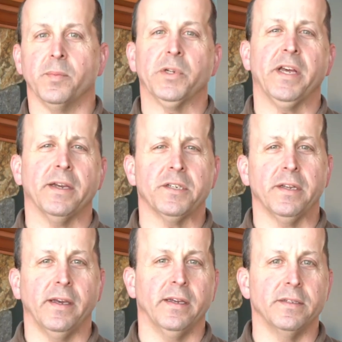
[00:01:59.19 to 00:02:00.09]
protection
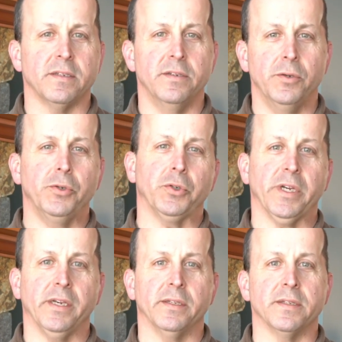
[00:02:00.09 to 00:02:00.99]
against
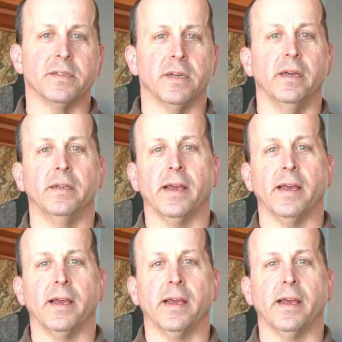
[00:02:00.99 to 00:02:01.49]
nutrients and